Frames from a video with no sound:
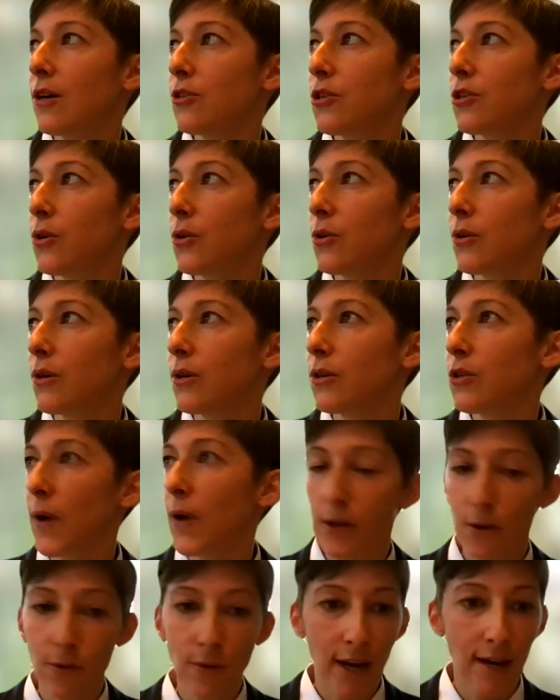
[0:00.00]
so so
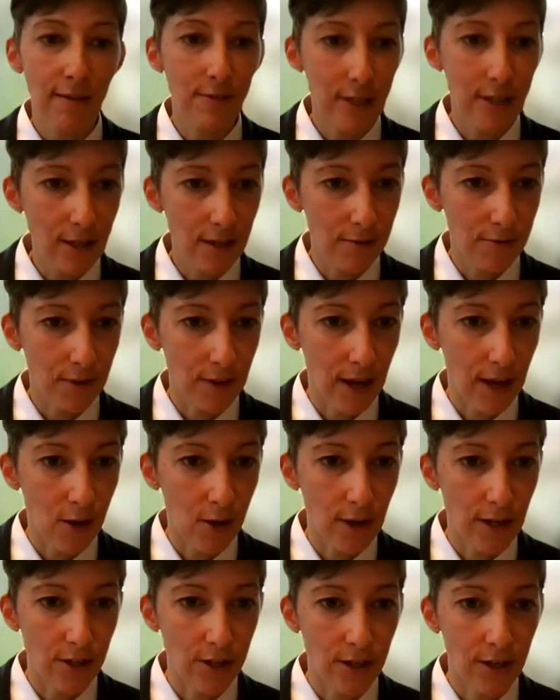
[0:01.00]
i don't have data for that
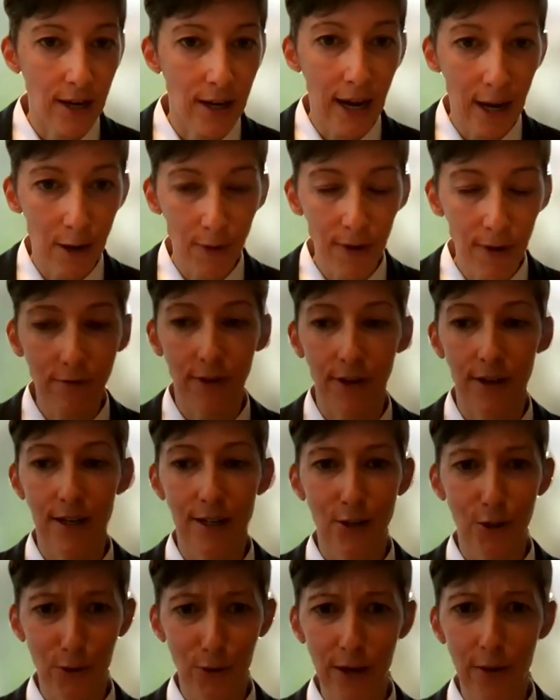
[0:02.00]
question however
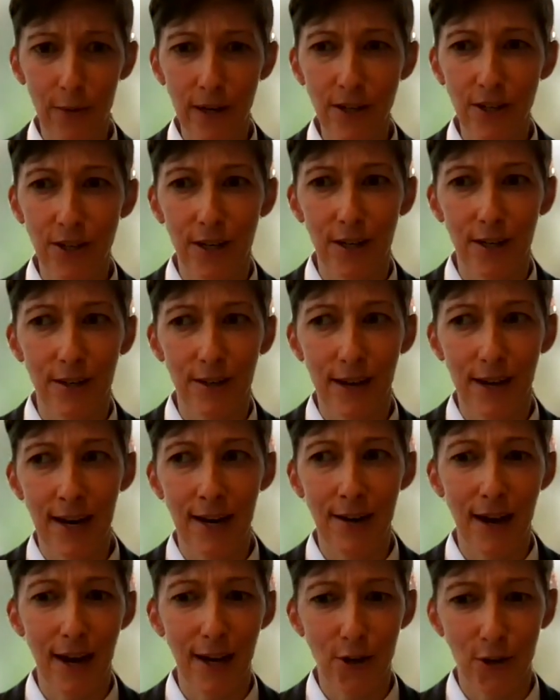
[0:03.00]
it's a great question
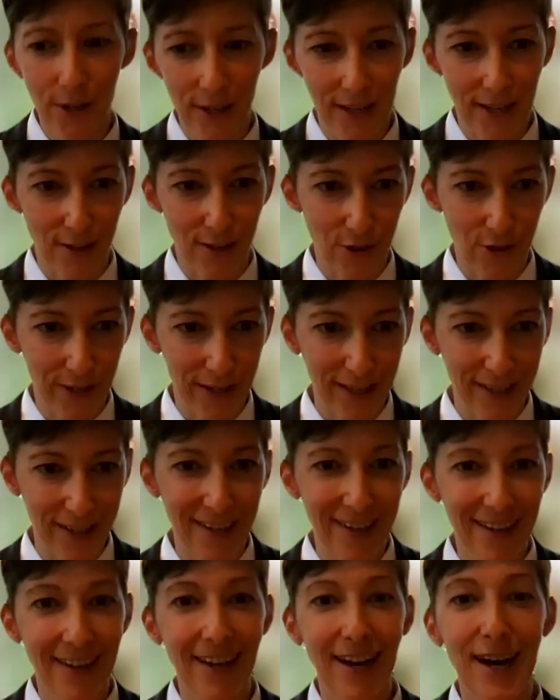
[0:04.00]
and i could answer it
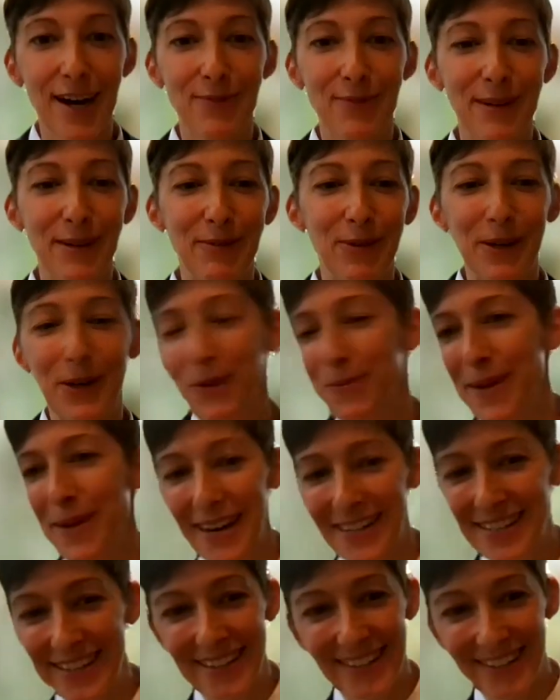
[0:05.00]
um, if we go
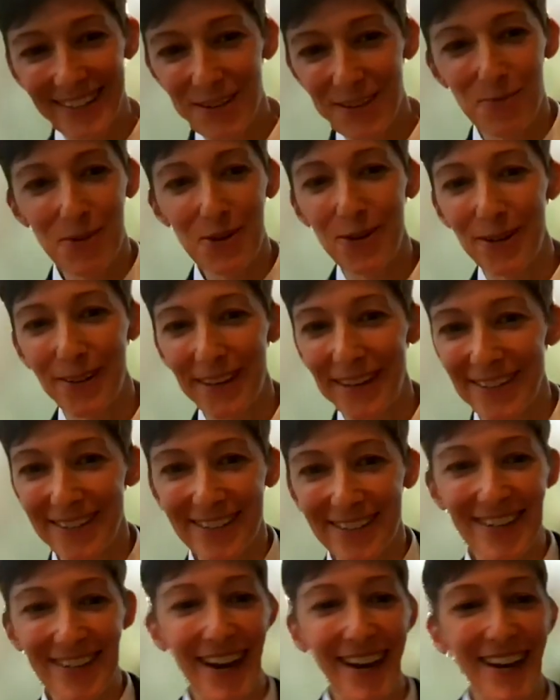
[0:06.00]
back to the computer later
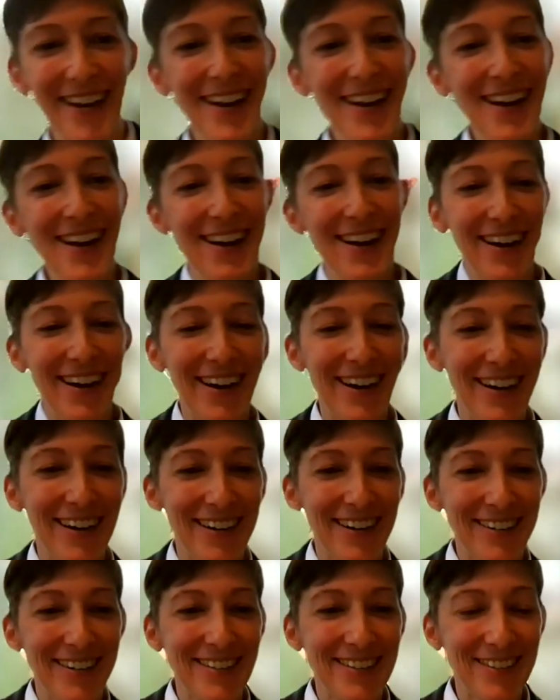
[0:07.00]
today
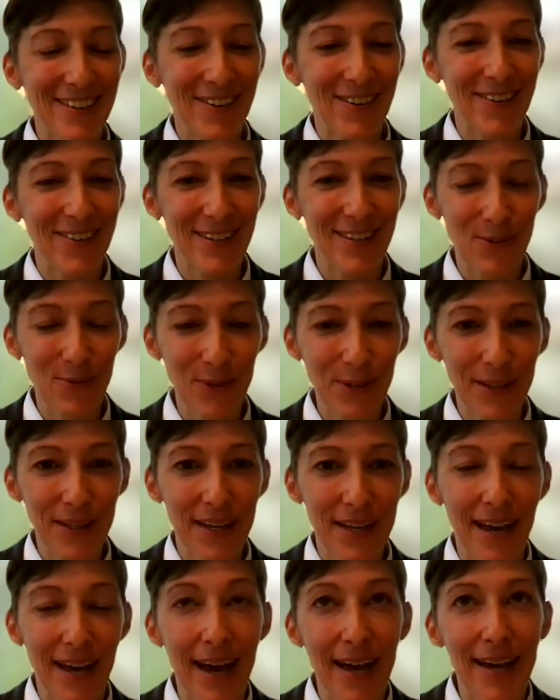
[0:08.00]
uh, so it's
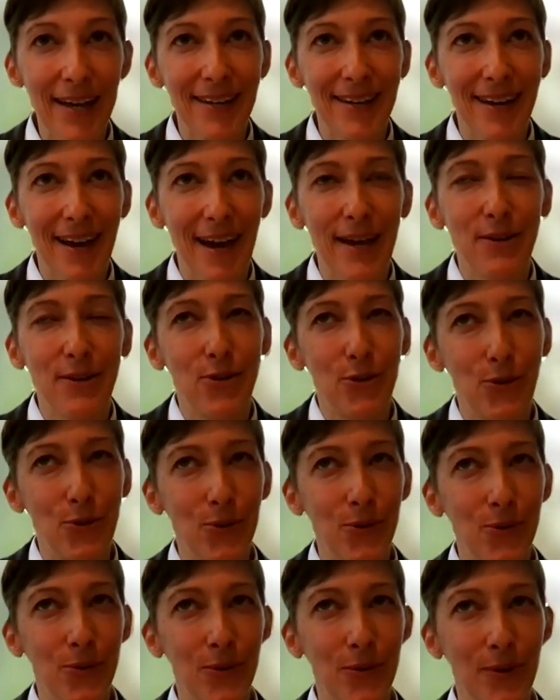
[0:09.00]
really i i
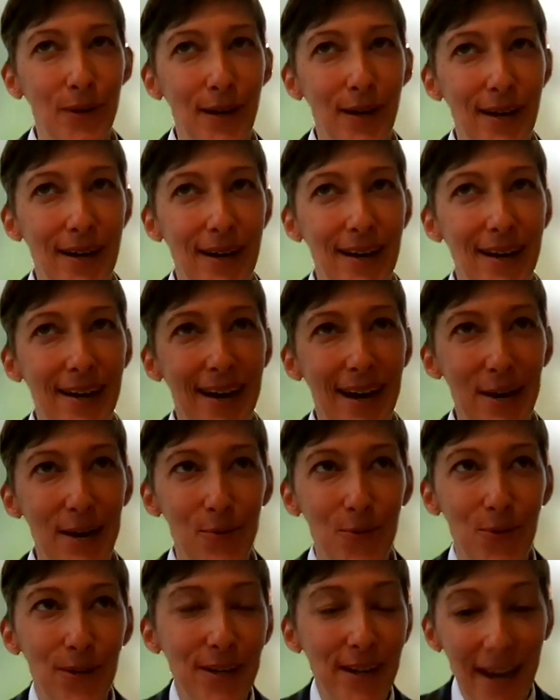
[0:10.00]
do i
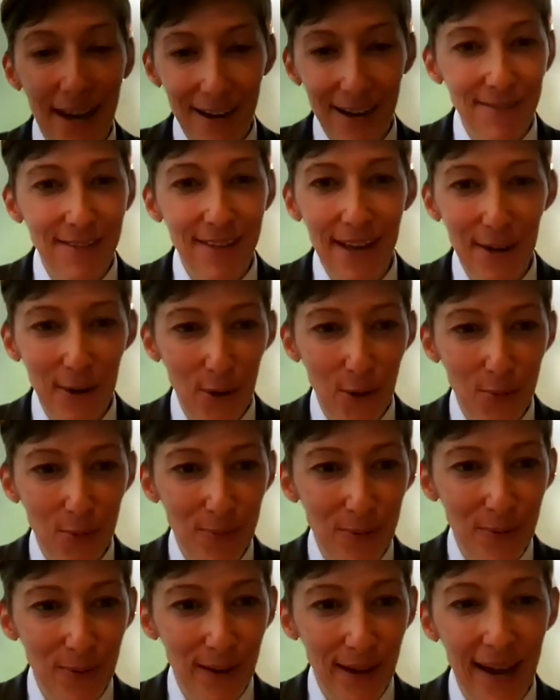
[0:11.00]
would have that hope
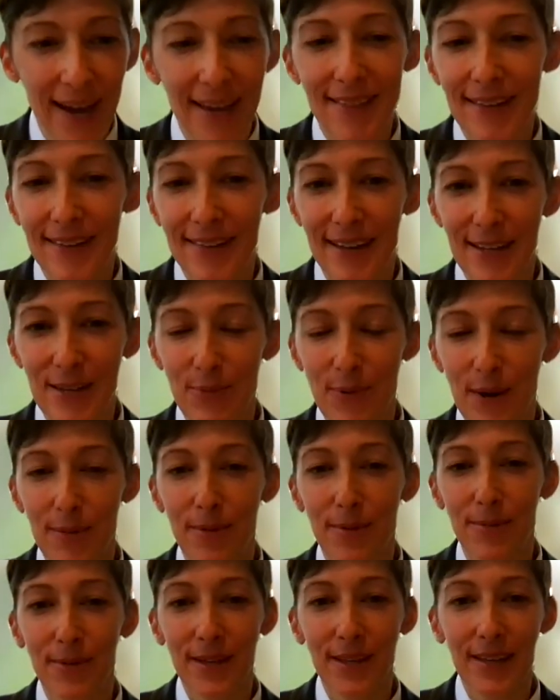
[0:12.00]
i think that's
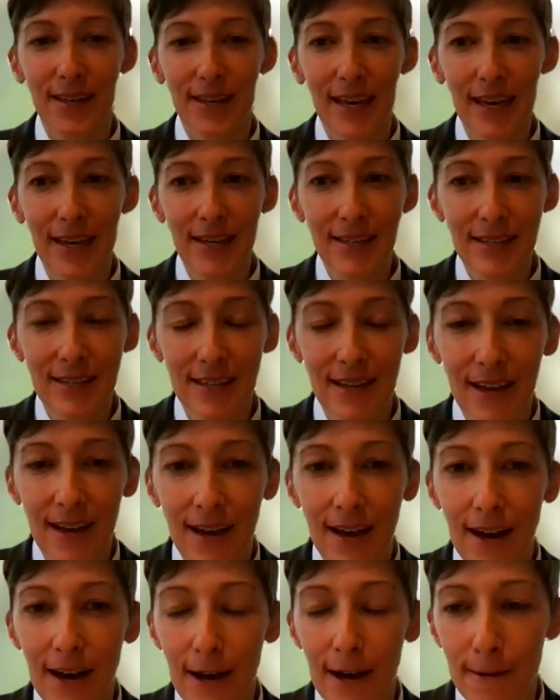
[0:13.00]
probably the case
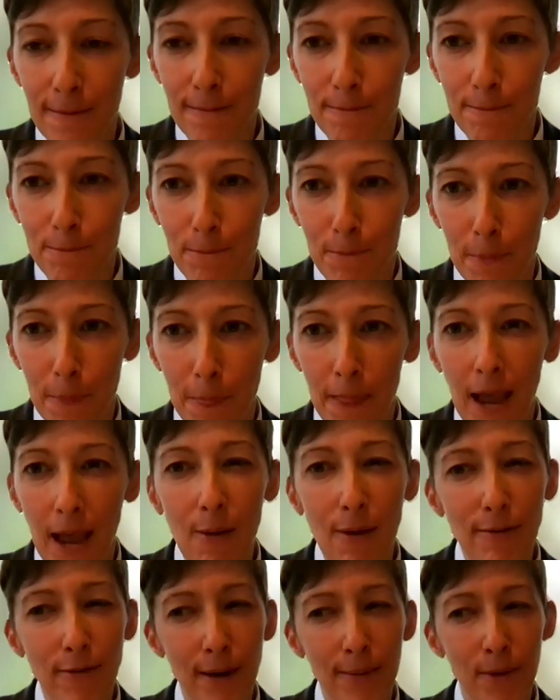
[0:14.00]
um,
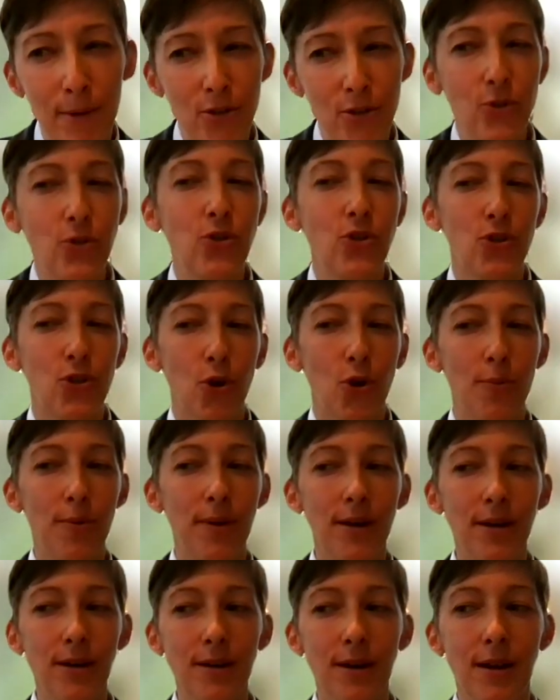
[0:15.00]
however i'm also
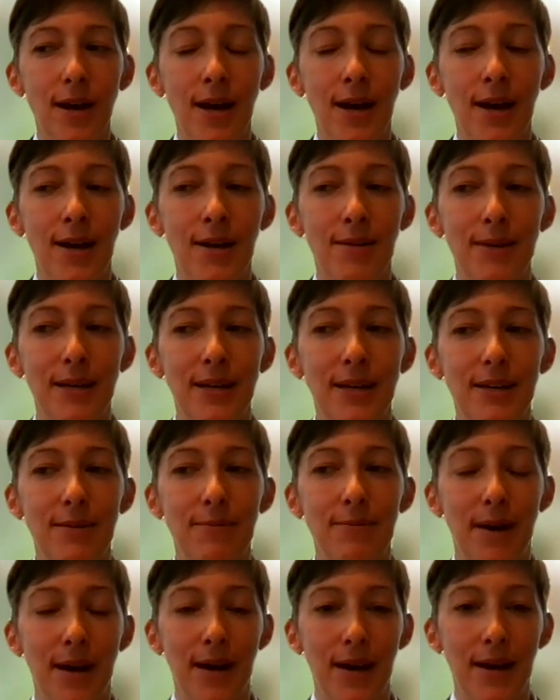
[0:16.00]
sobered uh,
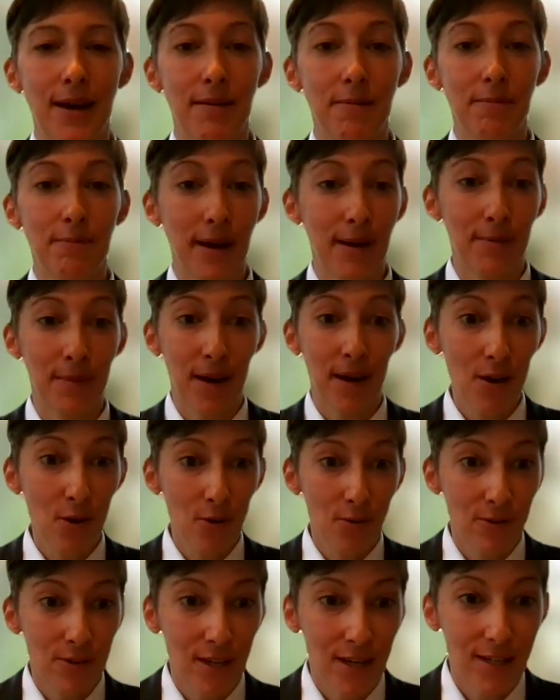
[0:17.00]
by by my
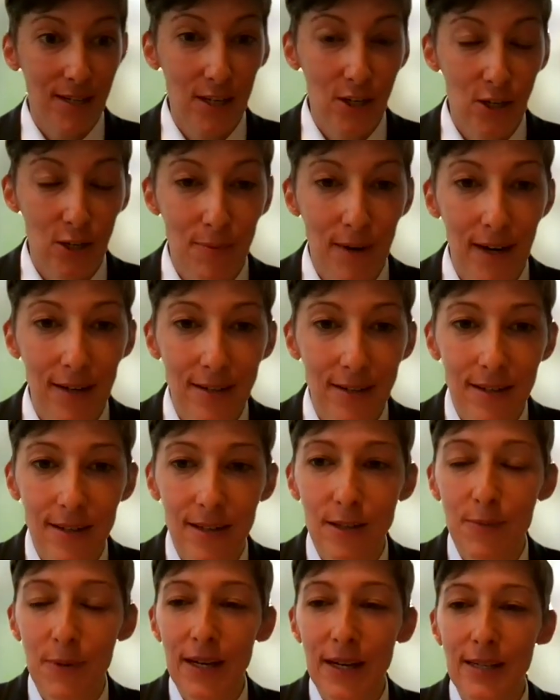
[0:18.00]
own citation
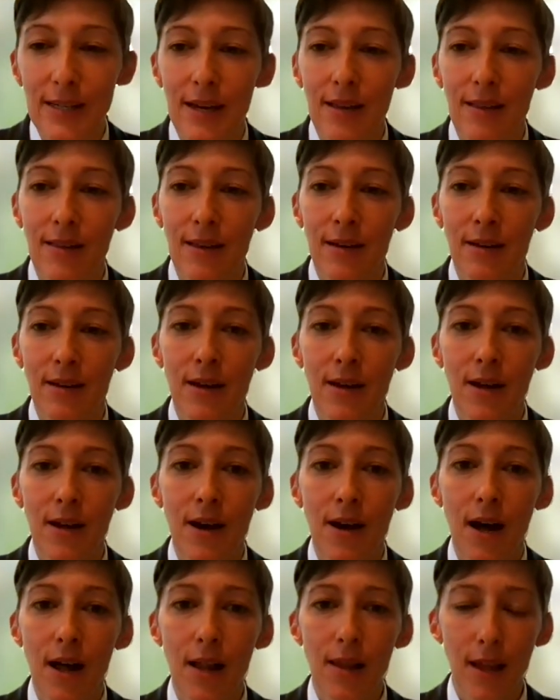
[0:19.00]
practices because i think
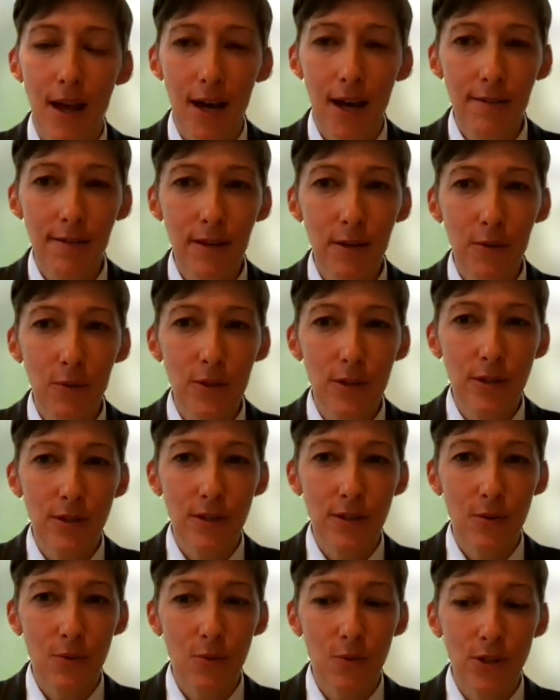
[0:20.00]
a lot of it
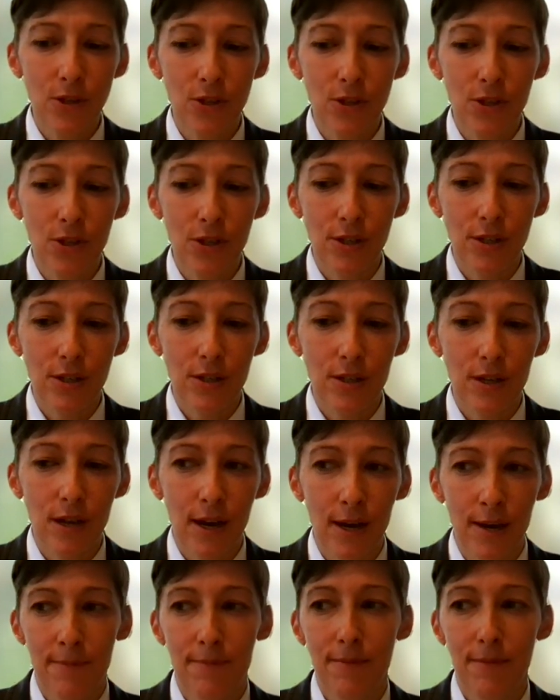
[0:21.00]
was was just
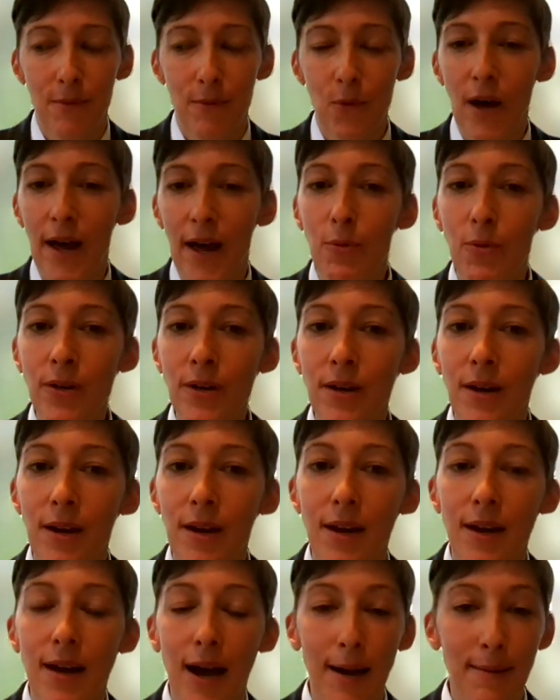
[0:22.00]
um, well i wouldn't
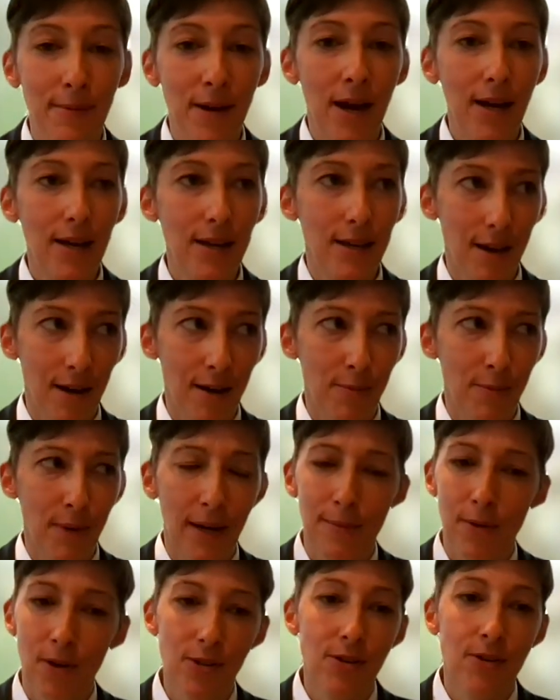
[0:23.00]
I'm not young, but
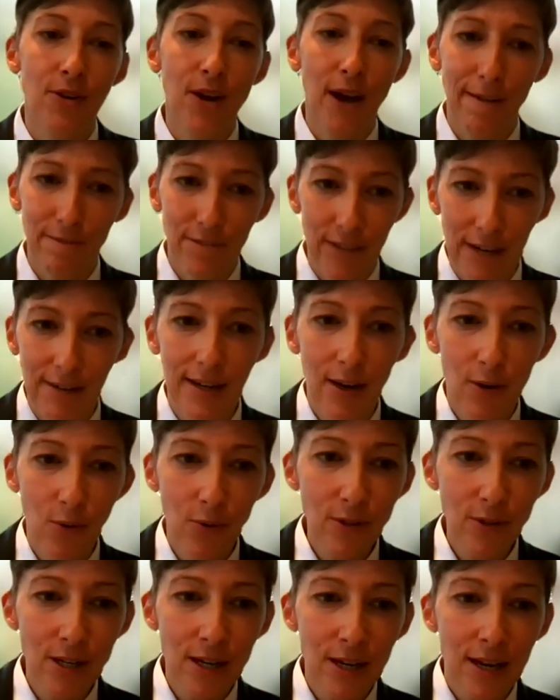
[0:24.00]
I'm also not very
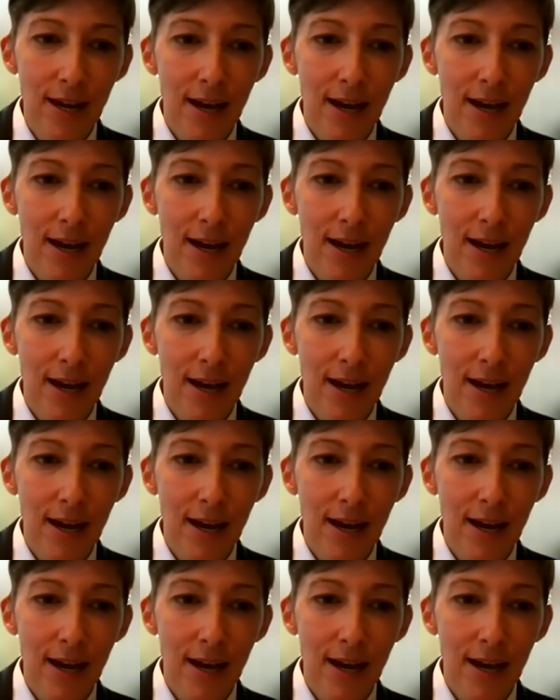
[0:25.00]
old.